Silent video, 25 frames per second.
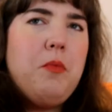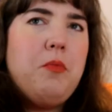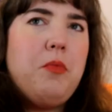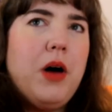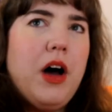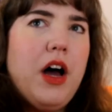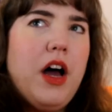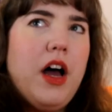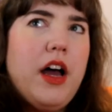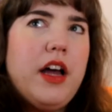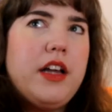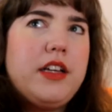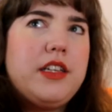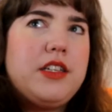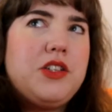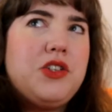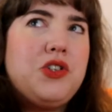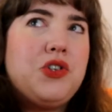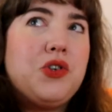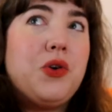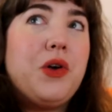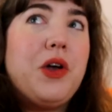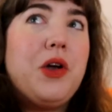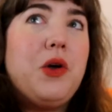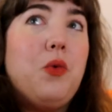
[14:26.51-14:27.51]
but
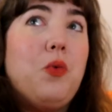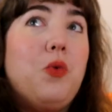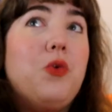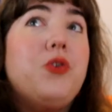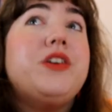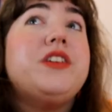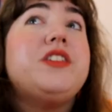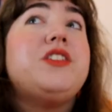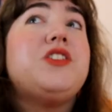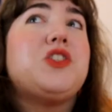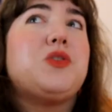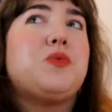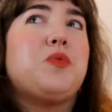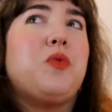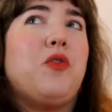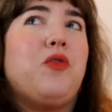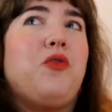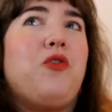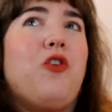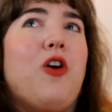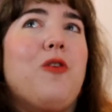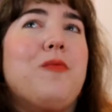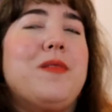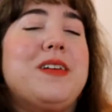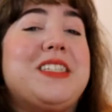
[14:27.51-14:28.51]
during Woods'
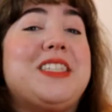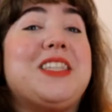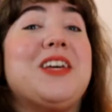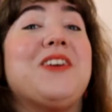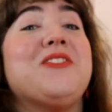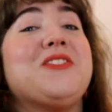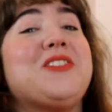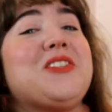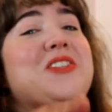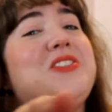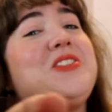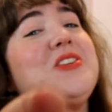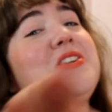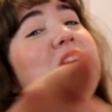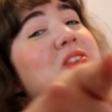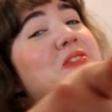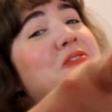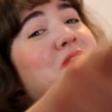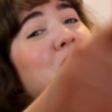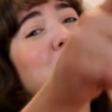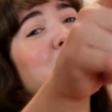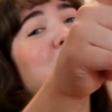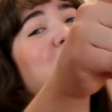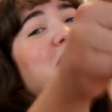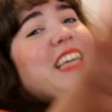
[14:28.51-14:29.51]
performance, there was a
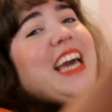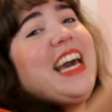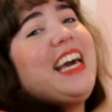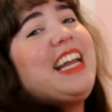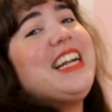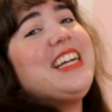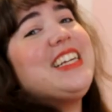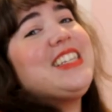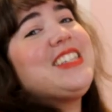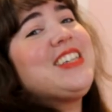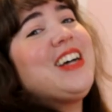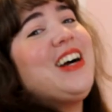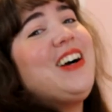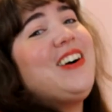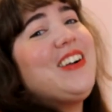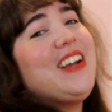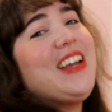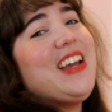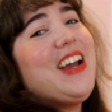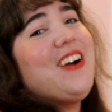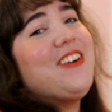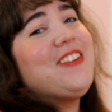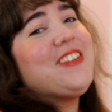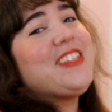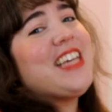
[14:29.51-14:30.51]
dude from San
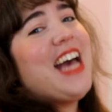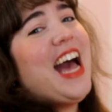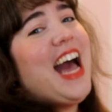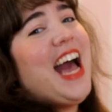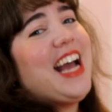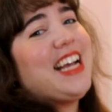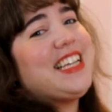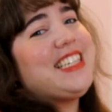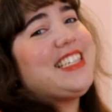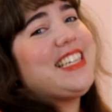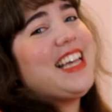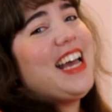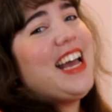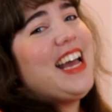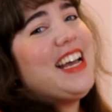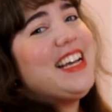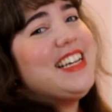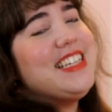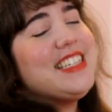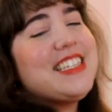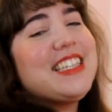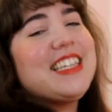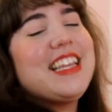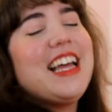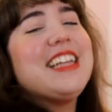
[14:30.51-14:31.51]
Antonio, Texas.